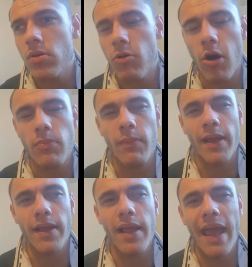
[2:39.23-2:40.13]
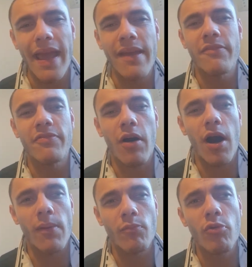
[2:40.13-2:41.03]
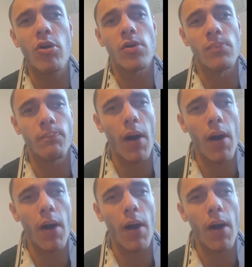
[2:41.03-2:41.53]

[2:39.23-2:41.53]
quote me if I'm wrong,